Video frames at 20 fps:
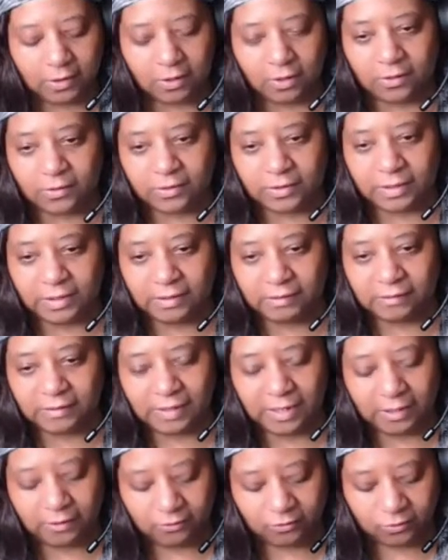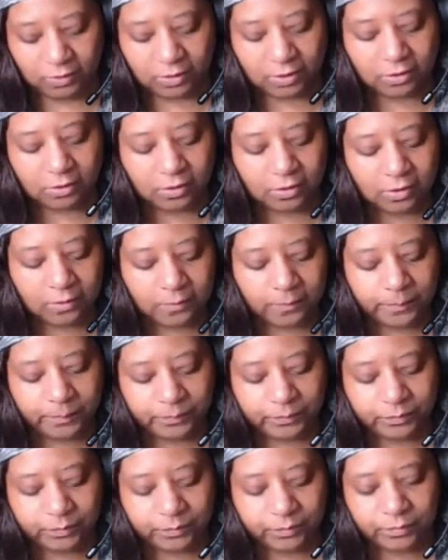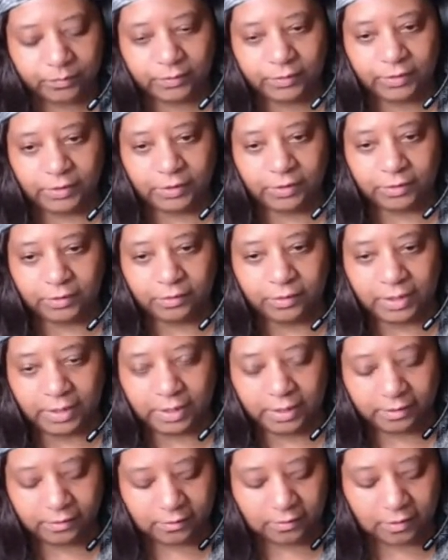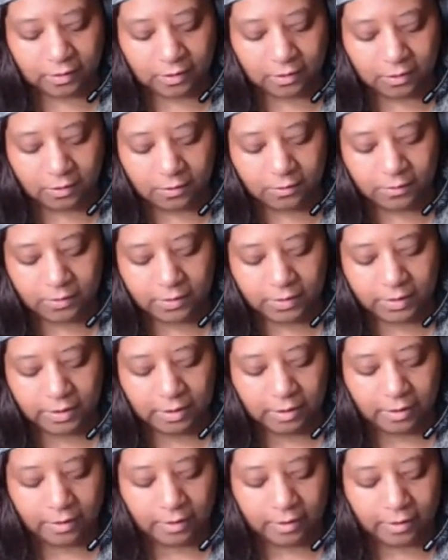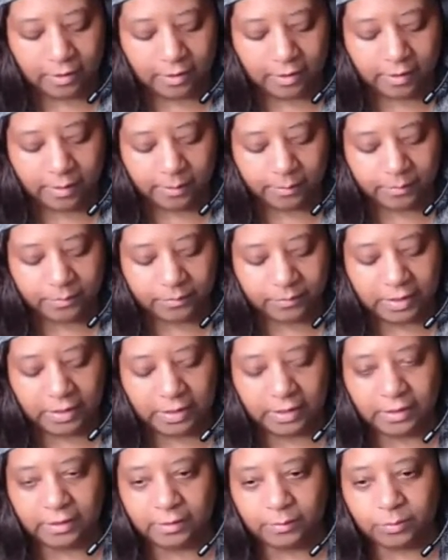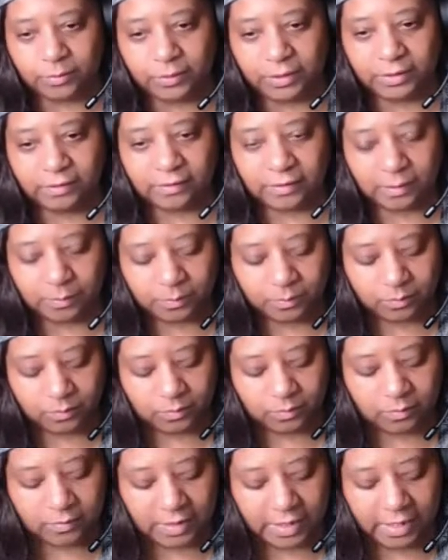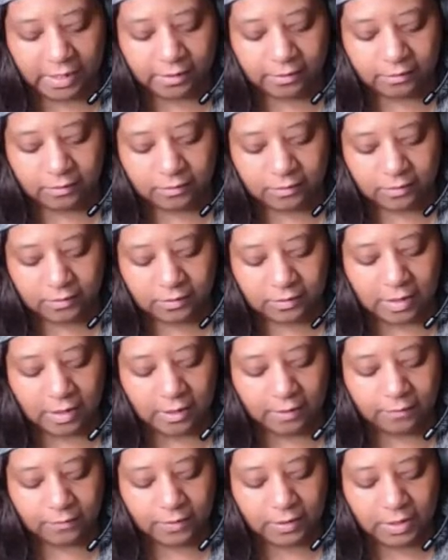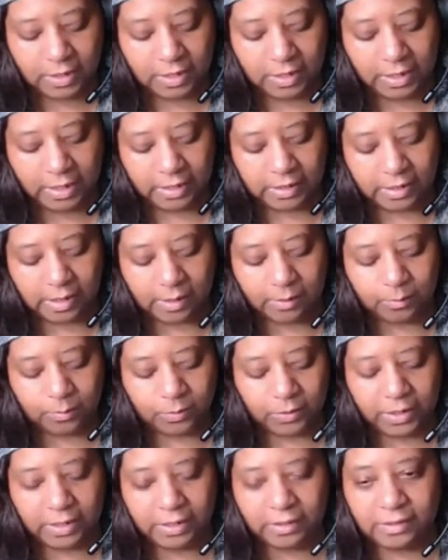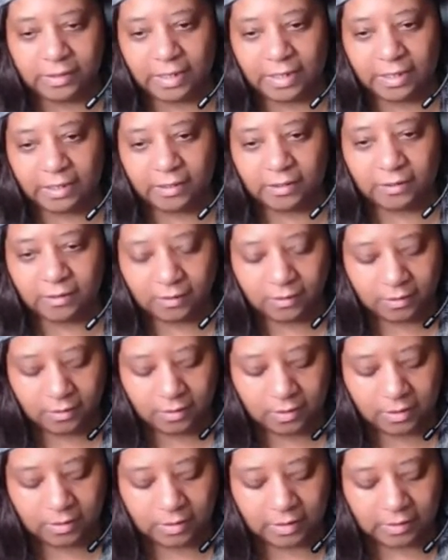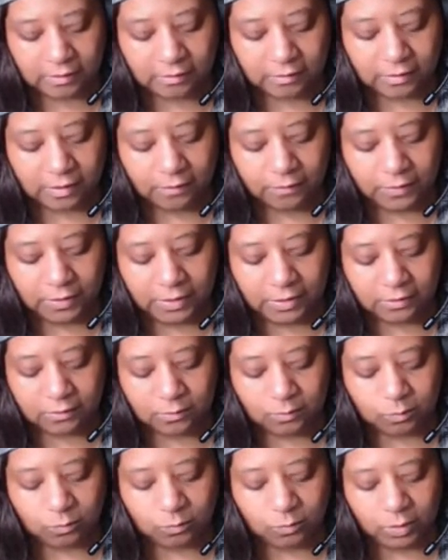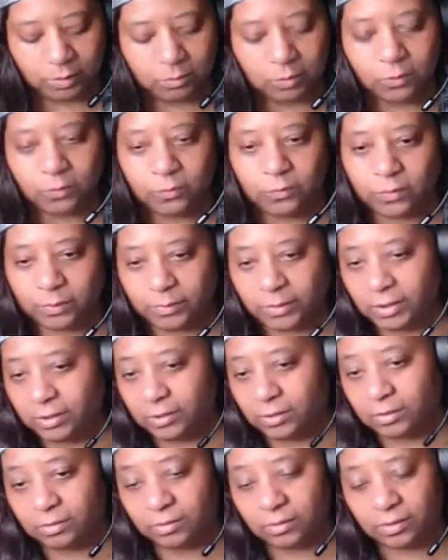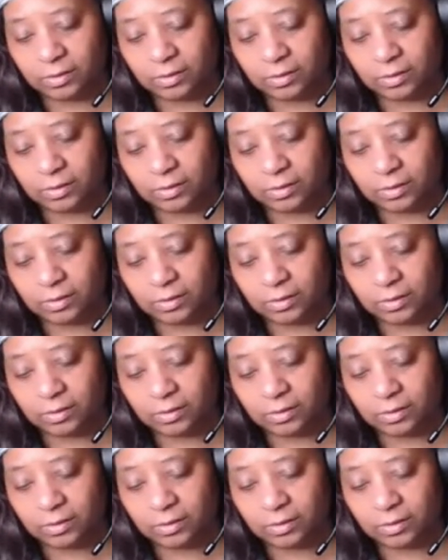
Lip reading: are things that trigger you. And so, and it brings up that stuff. And I pray that that stuff is removed from you